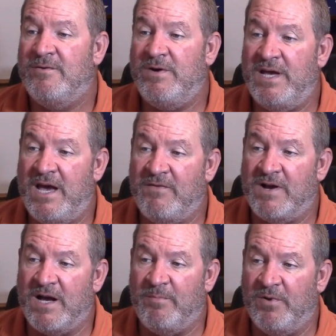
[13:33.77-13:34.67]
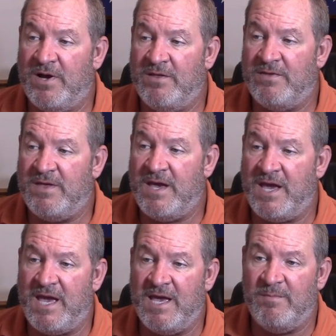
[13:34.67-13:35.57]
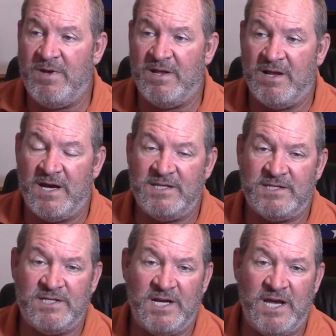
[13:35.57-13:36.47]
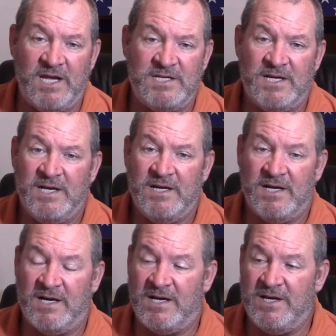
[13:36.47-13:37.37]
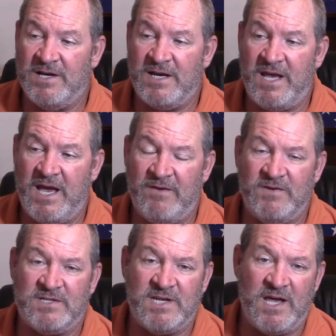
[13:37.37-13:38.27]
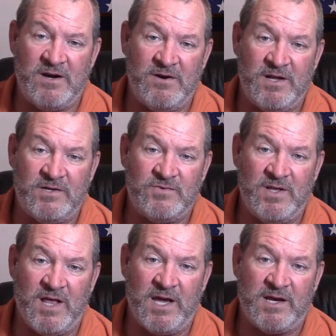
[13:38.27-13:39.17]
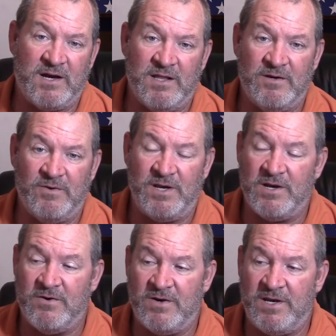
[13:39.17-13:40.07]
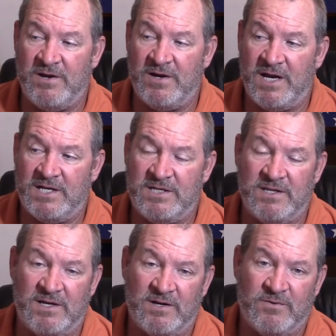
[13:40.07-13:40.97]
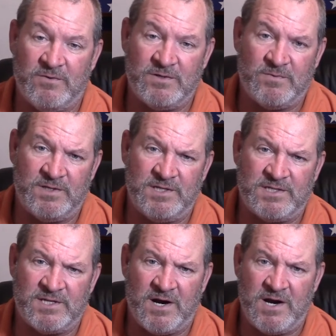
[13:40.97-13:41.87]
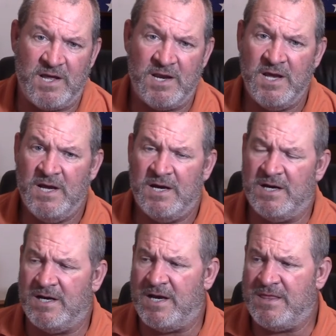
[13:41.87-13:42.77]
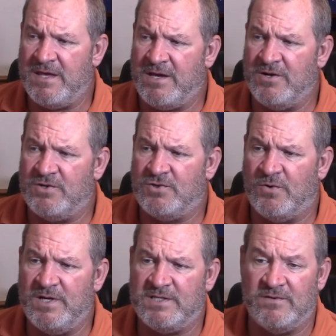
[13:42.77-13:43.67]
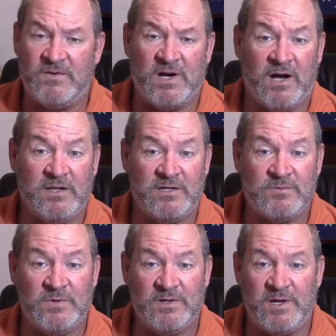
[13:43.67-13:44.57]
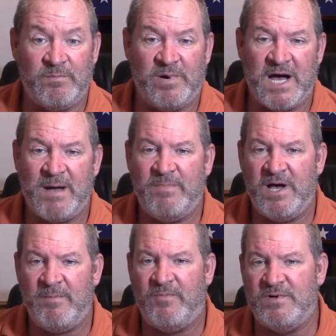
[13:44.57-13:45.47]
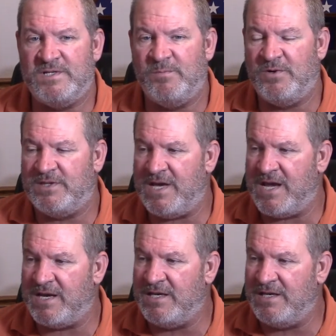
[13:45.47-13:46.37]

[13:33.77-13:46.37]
We have a couple other things. Ambient lights change. Uh, you're going to have your standard entry light color when you go into your Edge, and then of course once you start it, uh, I think your choice of colors will then pop up. Once you put that